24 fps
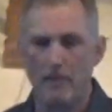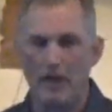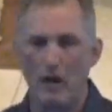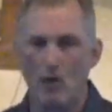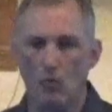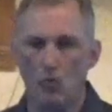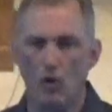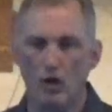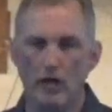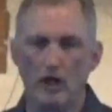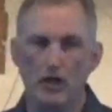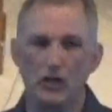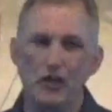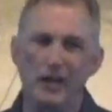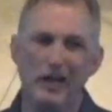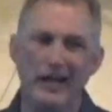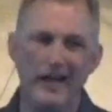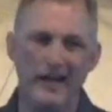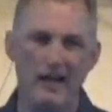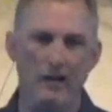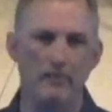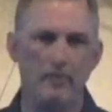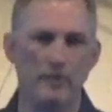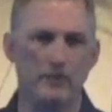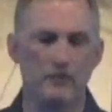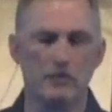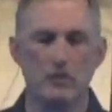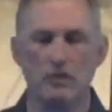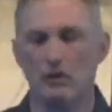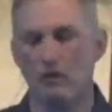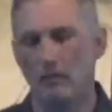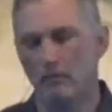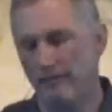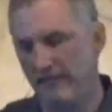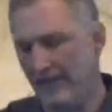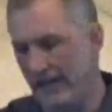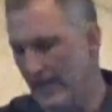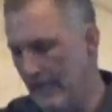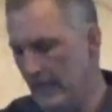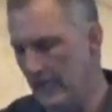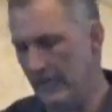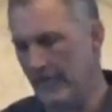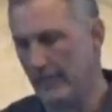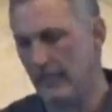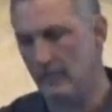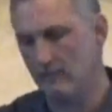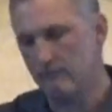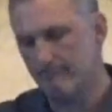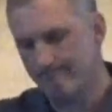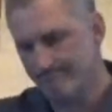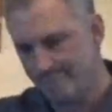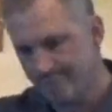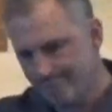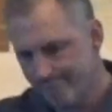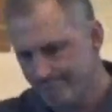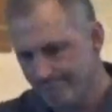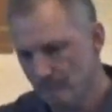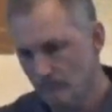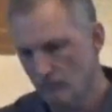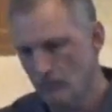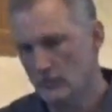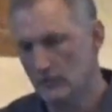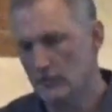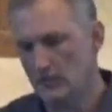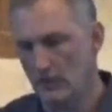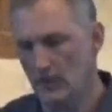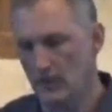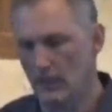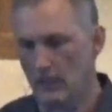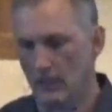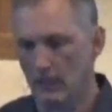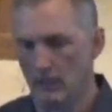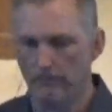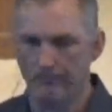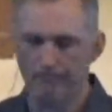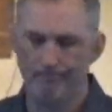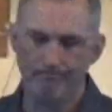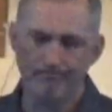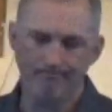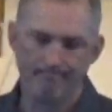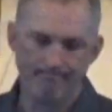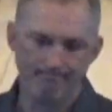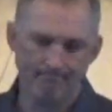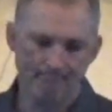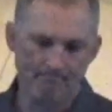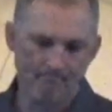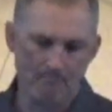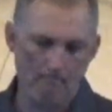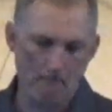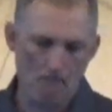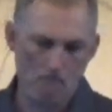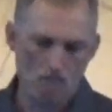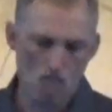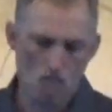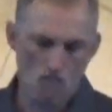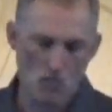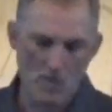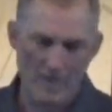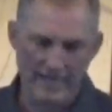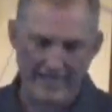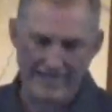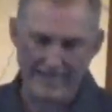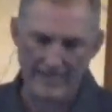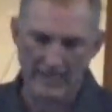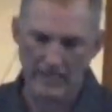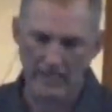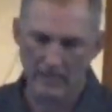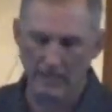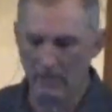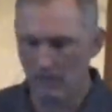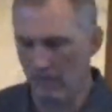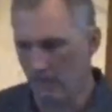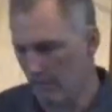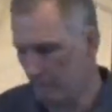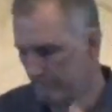about what could happen. So finally, I get in